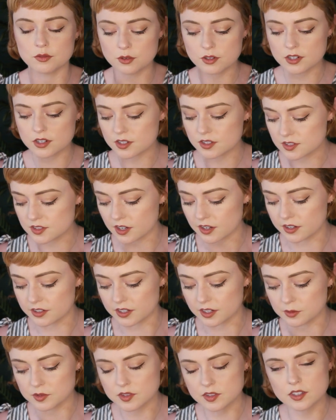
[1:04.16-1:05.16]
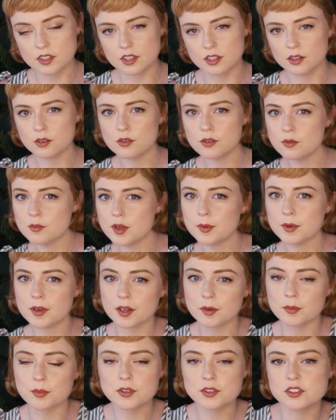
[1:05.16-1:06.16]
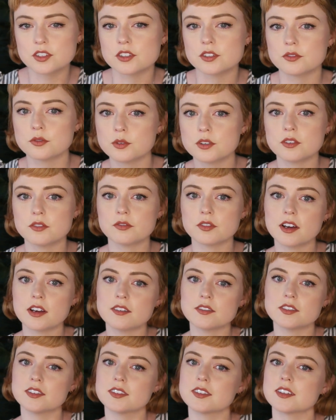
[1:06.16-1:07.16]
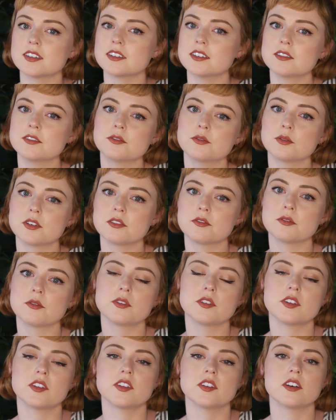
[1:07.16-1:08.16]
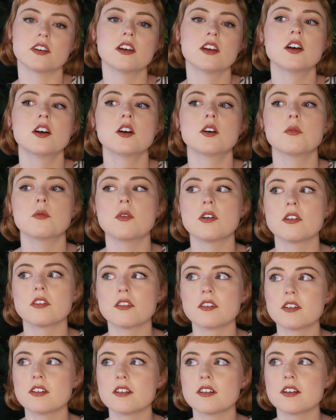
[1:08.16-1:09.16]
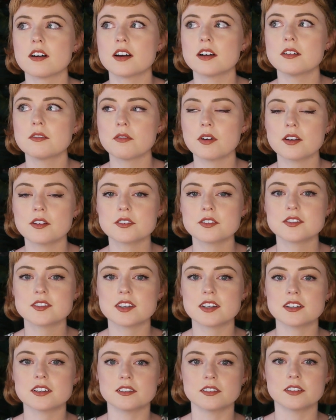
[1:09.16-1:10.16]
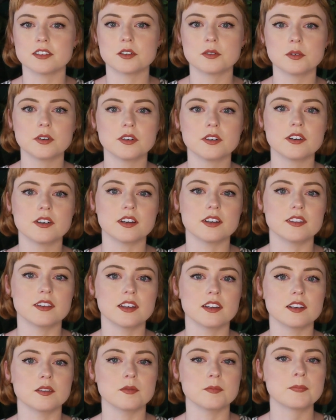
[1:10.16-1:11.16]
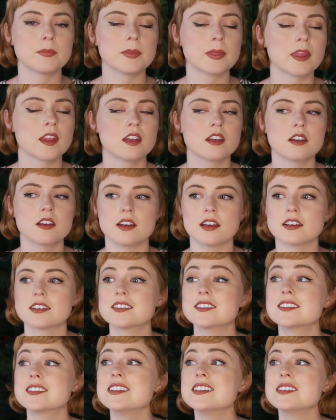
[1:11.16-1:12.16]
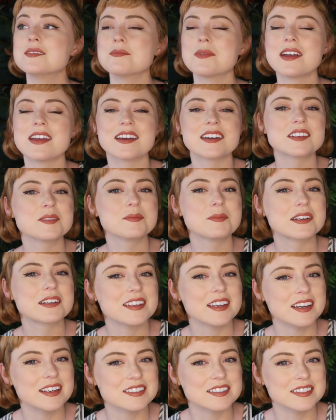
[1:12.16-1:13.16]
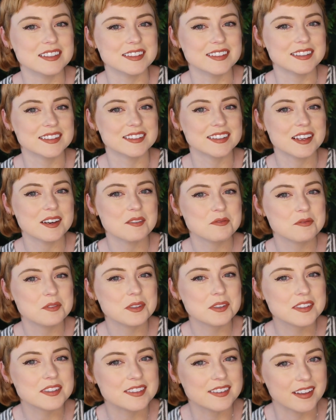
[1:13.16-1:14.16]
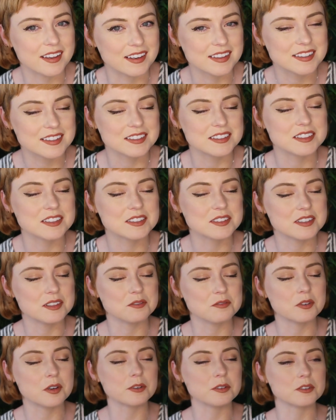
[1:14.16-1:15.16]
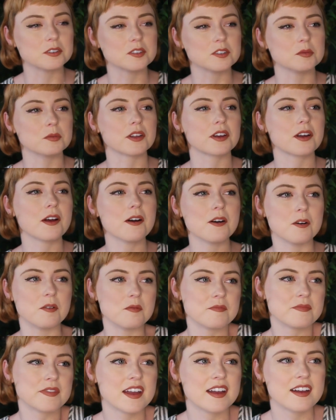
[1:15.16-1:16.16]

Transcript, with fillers: 40 is solid. I was thinking, oh, maybe I could push it to 45 since I did 44 this year. Well, I'd rather set it lower and then exceed my expectations because that feels nice. It just it felt good to be like, oh,